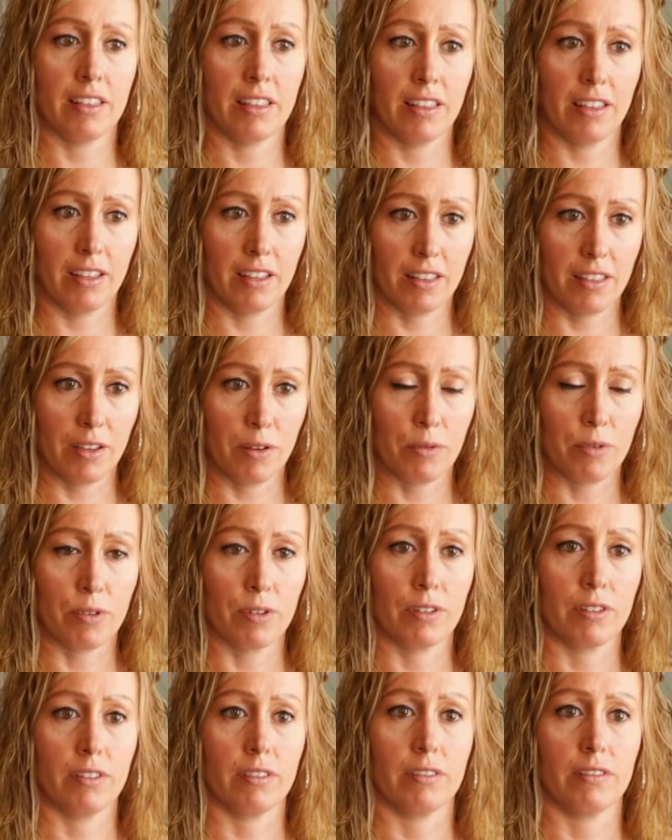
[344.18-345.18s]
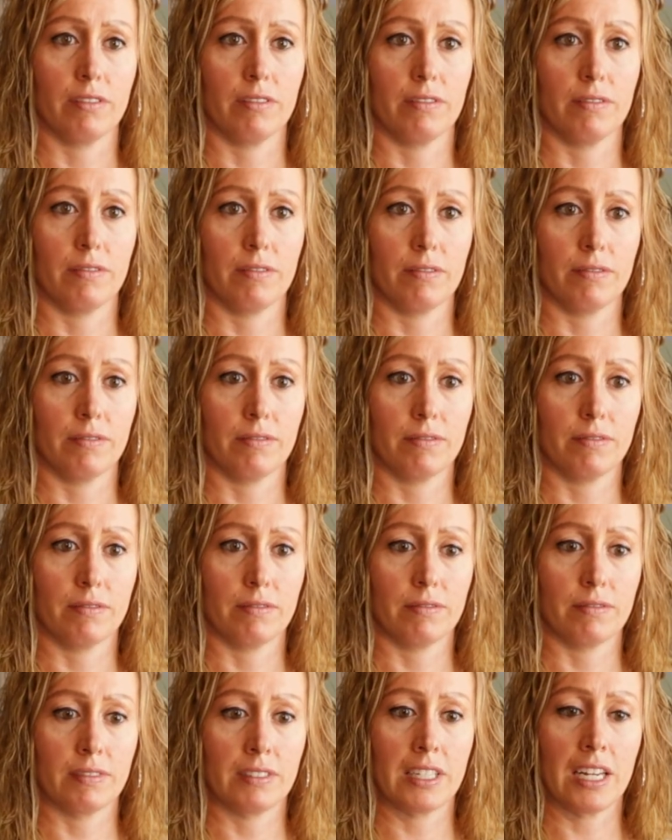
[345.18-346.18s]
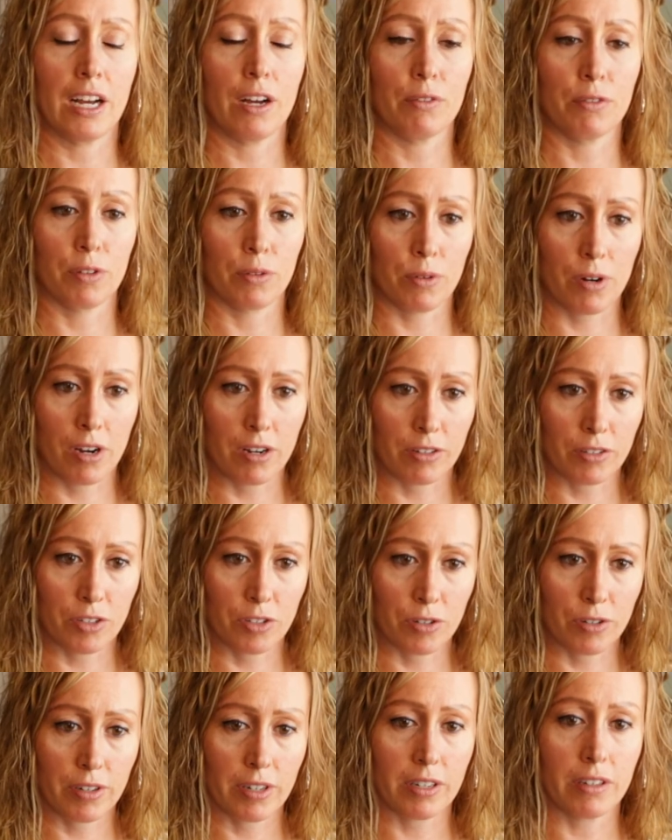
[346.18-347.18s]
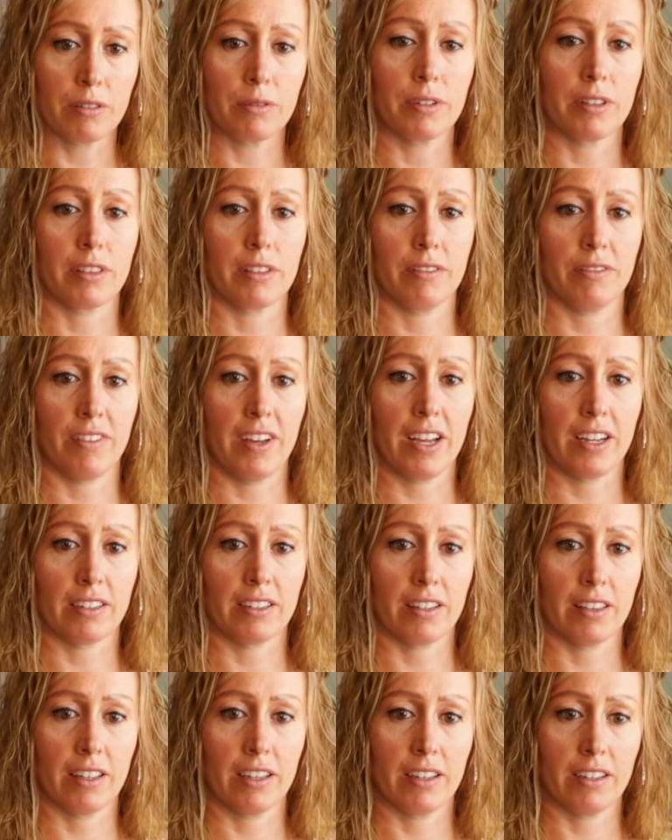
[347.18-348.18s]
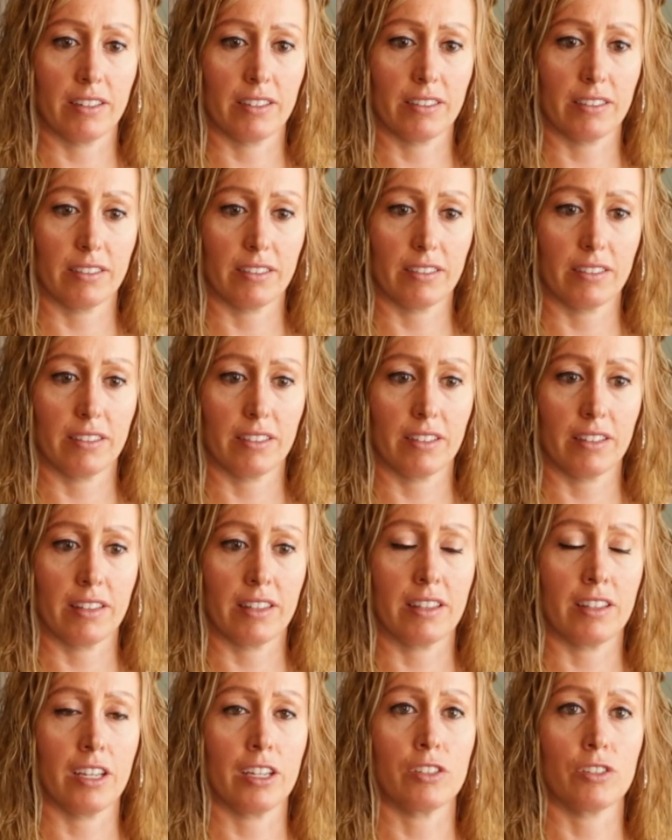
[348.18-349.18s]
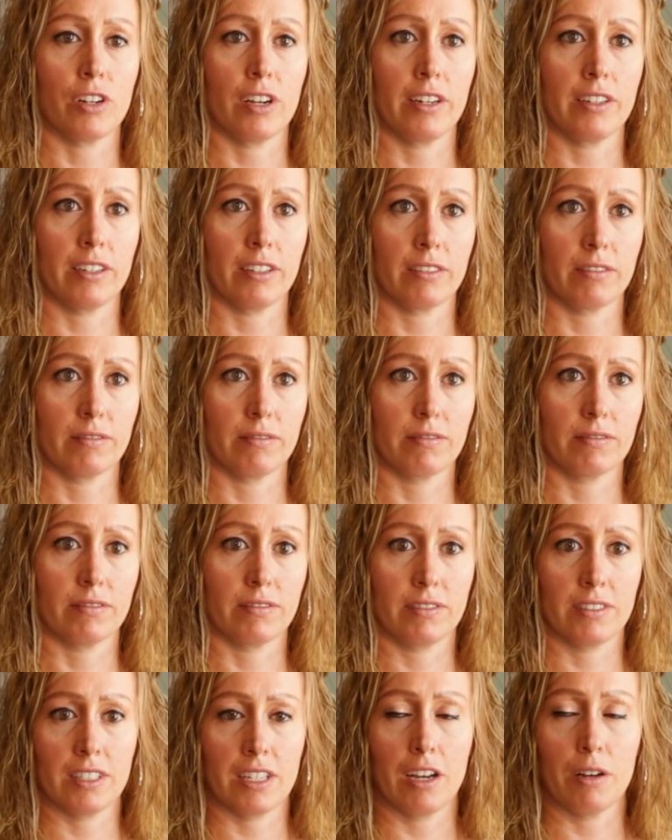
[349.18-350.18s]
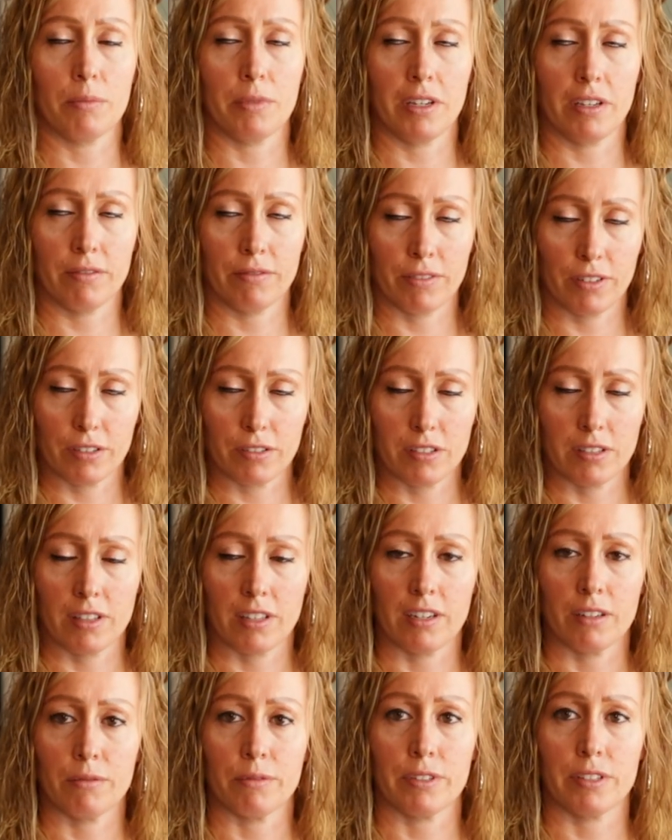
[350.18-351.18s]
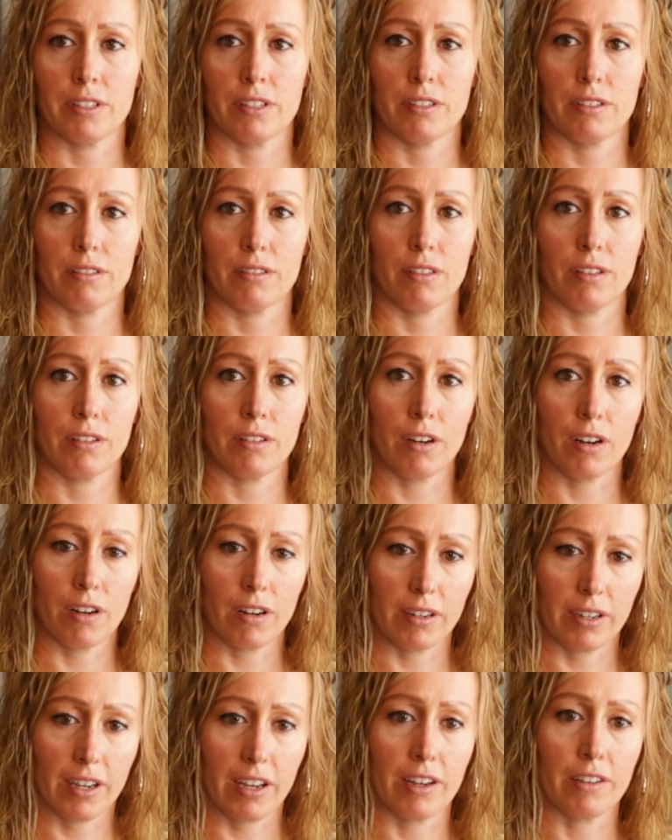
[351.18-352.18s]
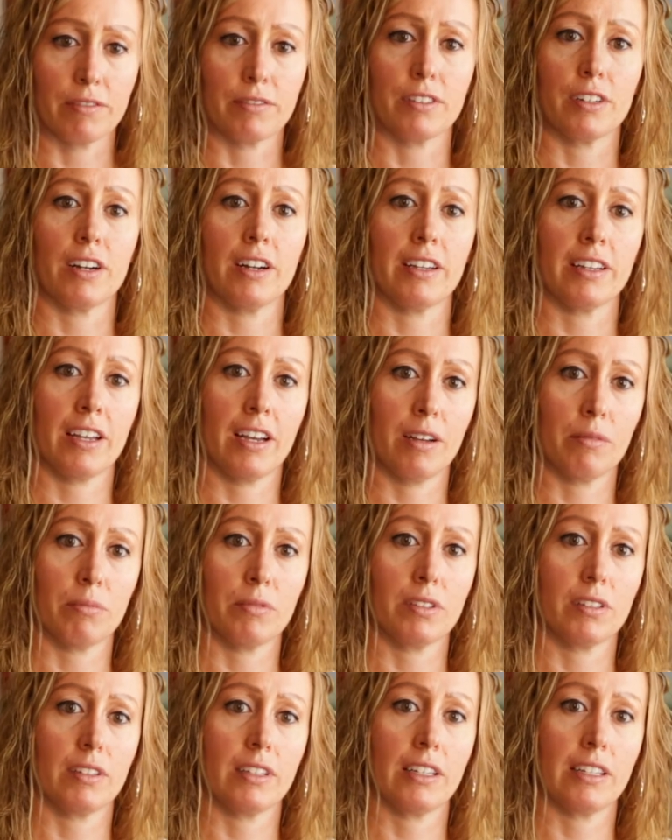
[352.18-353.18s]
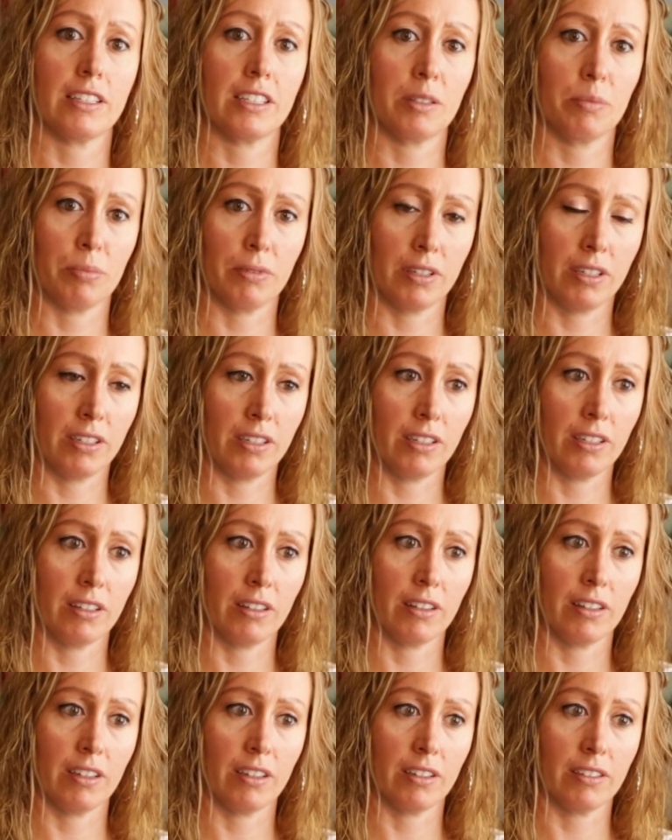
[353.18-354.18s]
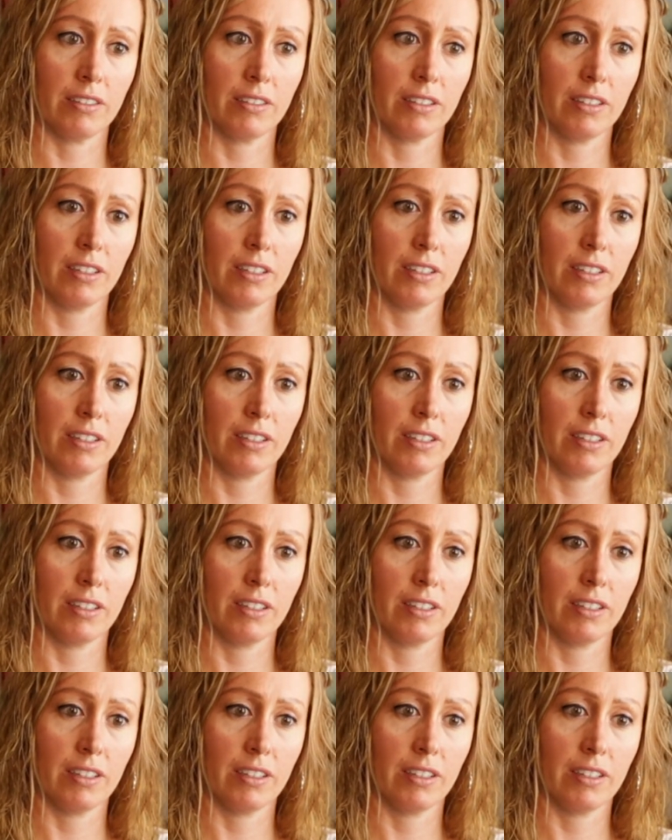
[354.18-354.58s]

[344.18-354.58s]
think they were down the wrong trail with the fact that they tried to tell me at first that it was the dog after I kept explaining that